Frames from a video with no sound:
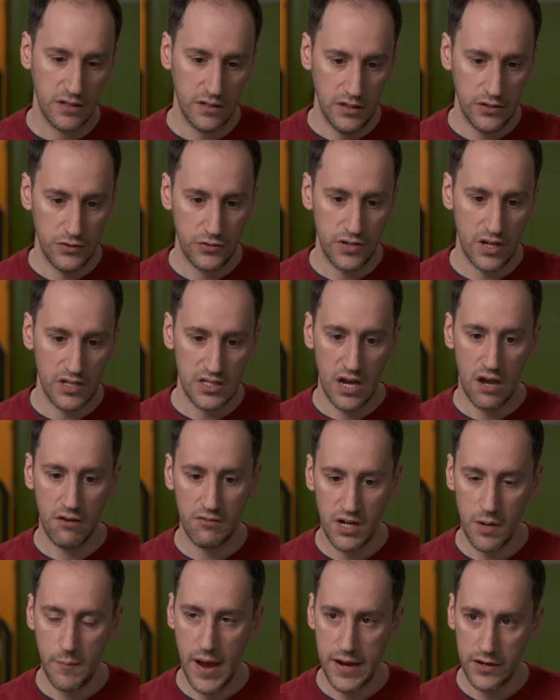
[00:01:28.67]
You sat down in
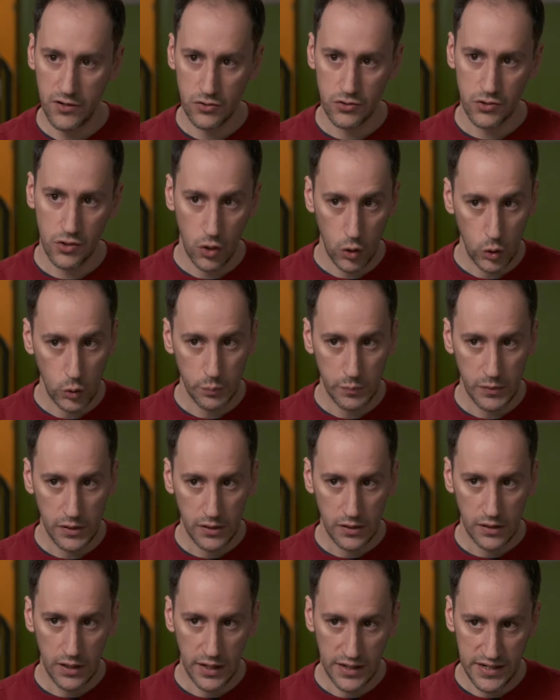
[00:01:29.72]
a microscope
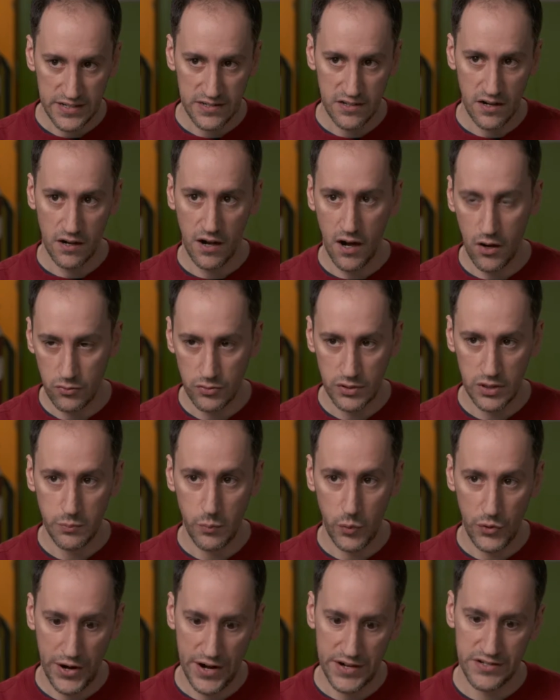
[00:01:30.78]
and start counting
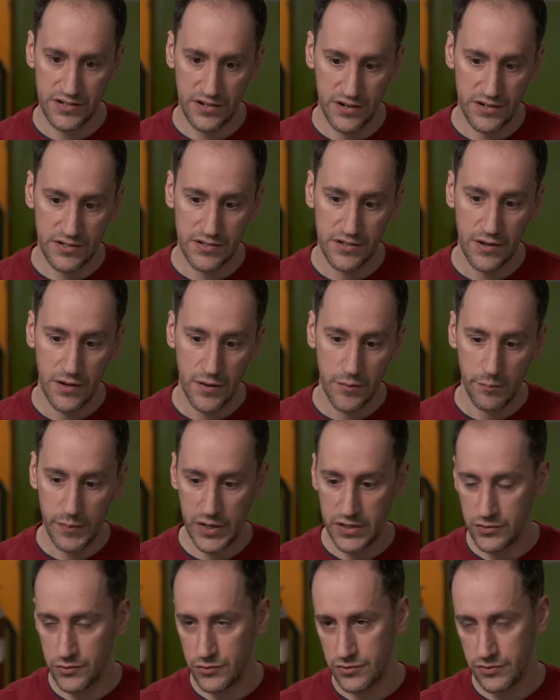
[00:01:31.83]
monasters
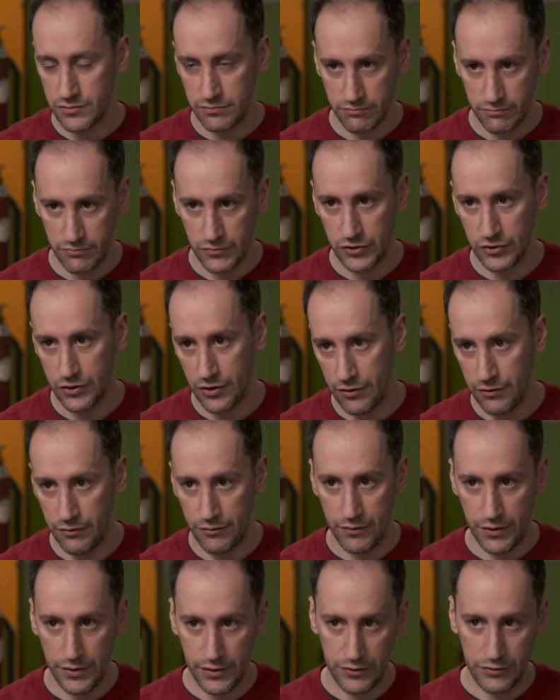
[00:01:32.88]
versus,
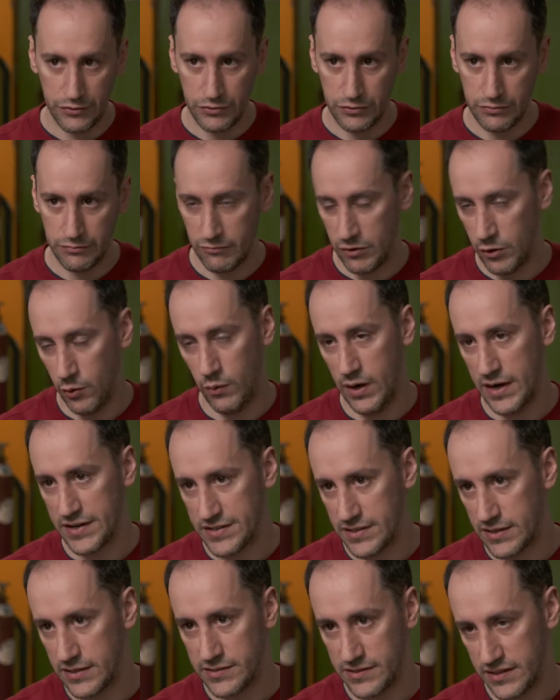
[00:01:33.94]
regular
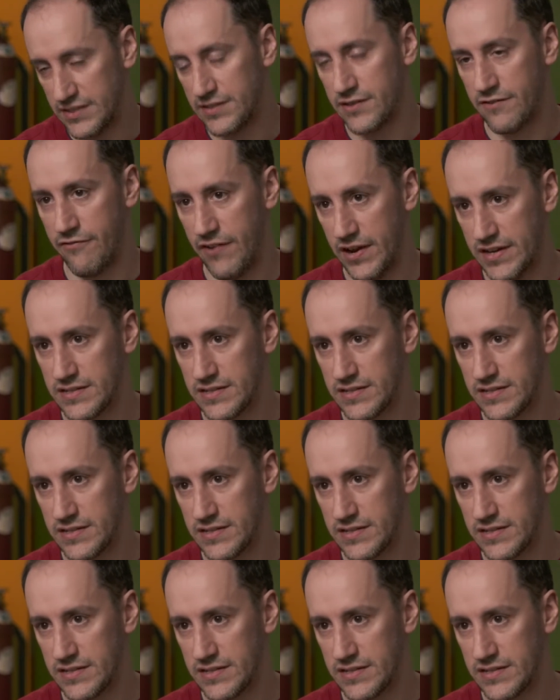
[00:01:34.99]
cells, interface